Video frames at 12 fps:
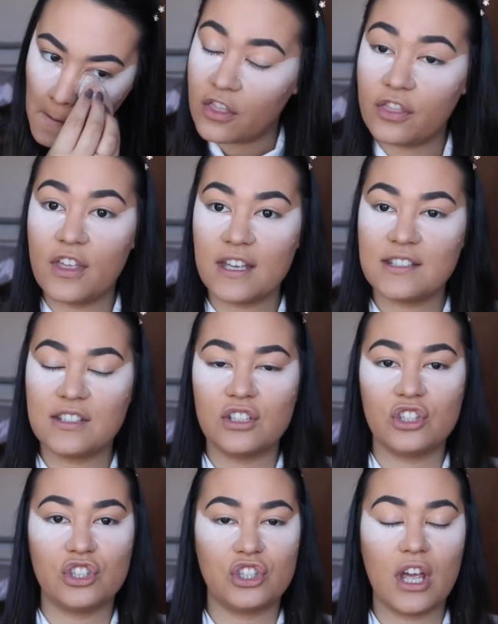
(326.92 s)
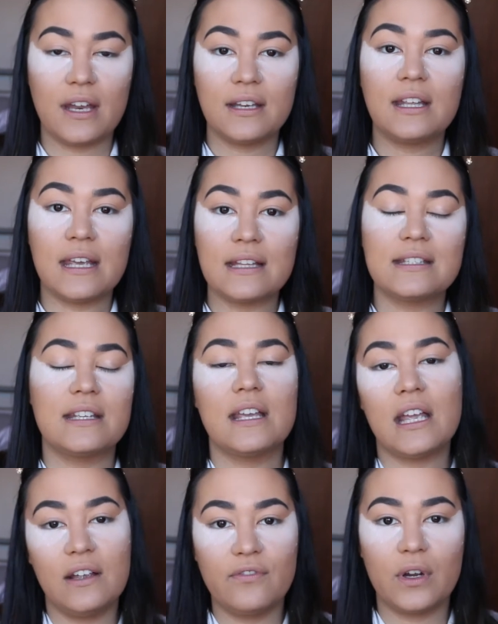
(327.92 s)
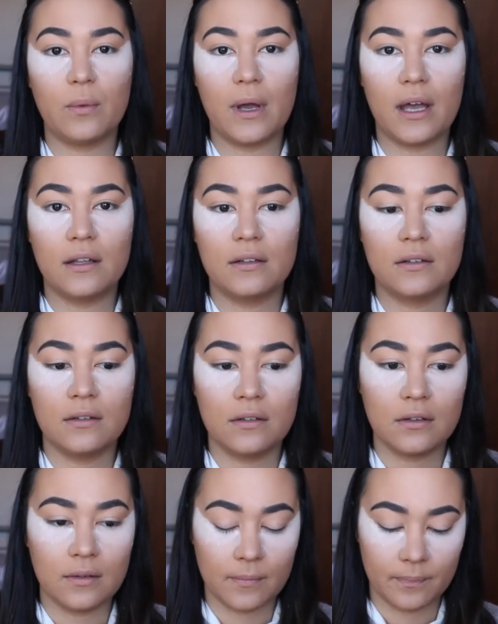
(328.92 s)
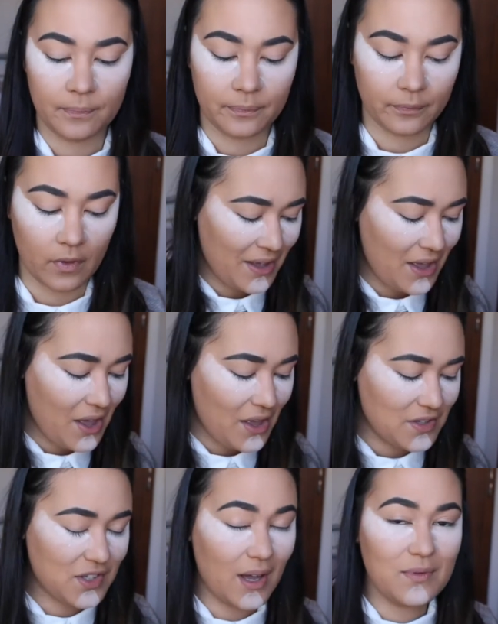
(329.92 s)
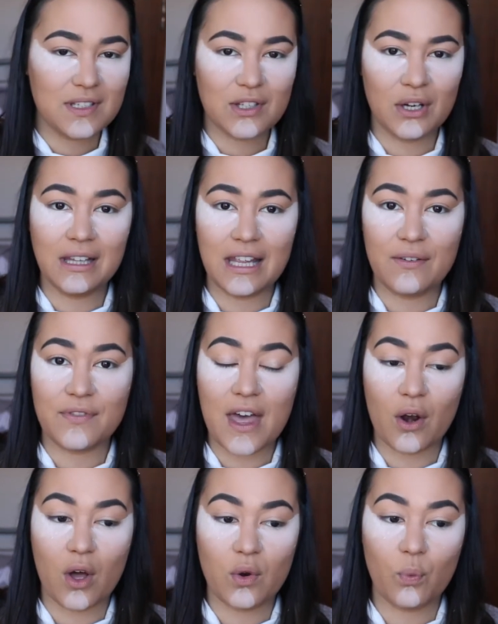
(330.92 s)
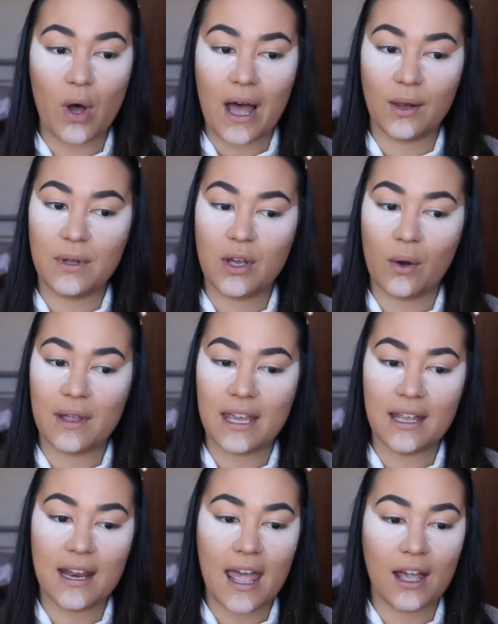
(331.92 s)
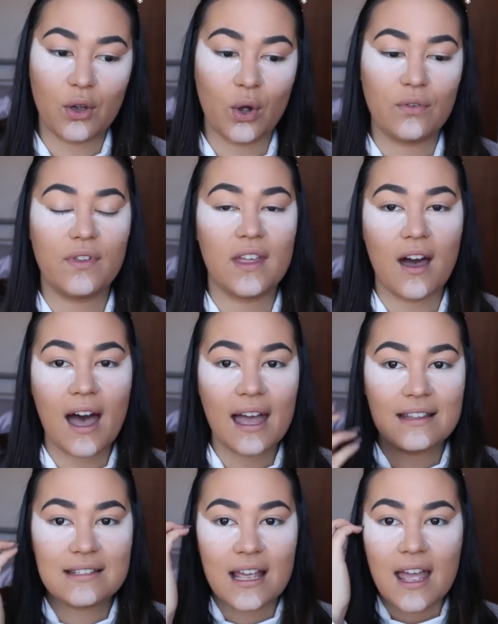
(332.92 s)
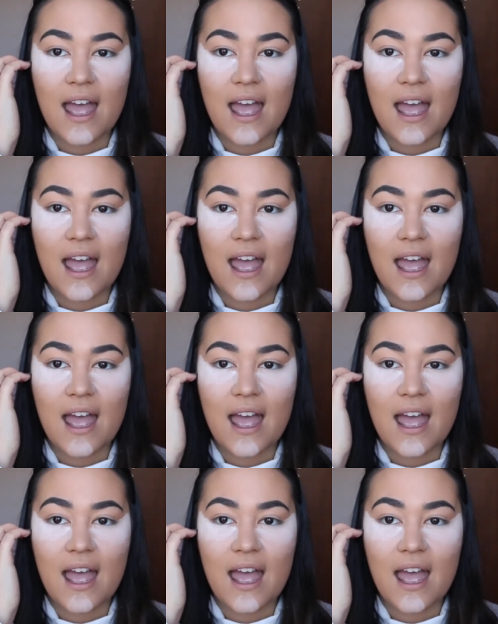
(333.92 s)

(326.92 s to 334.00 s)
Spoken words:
This shit gets everywhere. So I'm just going to leave that on while we go ahead and go for the eyes.